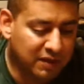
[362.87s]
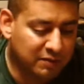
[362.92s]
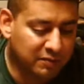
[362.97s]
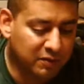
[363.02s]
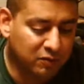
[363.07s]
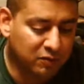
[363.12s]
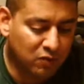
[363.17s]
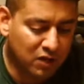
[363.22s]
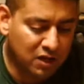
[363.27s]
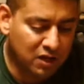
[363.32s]

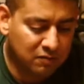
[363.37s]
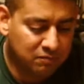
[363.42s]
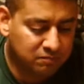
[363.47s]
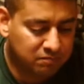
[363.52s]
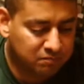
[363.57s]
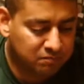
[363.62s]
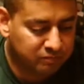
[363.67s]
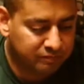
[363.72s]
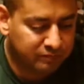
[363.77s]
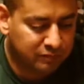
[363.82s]
maybe,
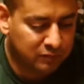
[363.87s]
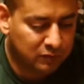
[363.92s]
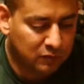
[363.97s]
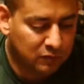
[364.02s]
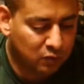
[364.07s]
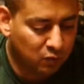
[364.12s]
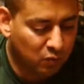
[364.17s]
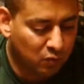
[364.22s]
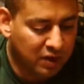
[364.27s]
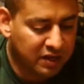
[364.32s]
well,
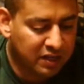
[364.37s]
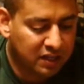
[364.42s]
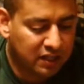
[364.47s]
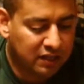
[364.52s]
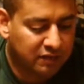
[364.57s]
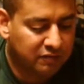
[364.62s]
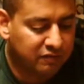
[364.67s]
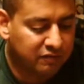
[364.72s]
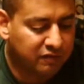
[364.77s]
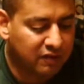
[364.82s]
what
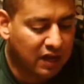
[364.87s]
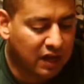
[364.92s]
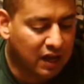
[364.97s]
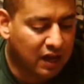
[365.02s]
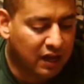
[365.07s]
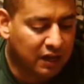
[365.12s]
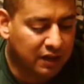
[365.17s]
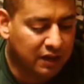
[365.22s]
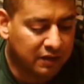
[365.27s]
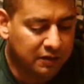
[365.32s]
if
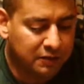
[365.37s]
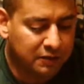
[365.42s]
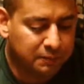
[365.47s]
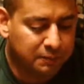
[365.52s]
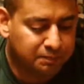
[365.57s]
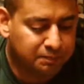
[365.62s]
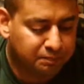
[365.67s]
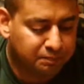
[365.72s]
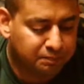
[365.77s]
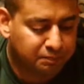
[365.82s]
I
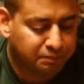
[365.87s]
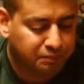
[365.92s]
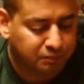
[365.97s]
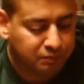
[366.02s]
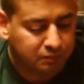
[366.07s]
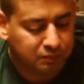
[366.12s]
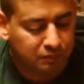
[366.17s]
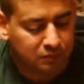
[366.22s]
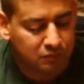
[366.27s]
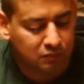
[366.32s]

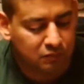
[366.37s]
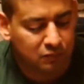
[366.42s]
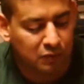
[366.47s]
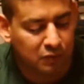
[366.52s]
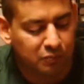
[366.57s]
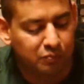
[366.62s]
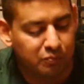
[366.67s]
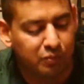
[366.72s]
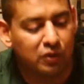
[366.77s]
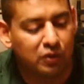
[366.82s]

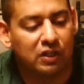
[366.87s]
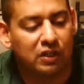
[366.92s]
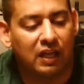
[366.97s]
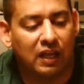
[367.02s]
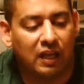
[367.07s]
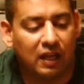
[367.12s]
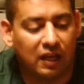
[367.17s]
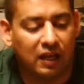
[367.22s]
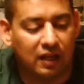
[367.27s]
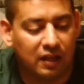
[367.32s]
put
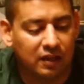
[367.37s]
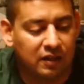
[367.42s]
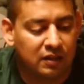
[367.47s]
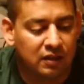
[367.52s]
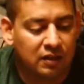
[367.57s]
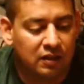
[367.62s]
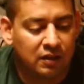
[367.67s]
a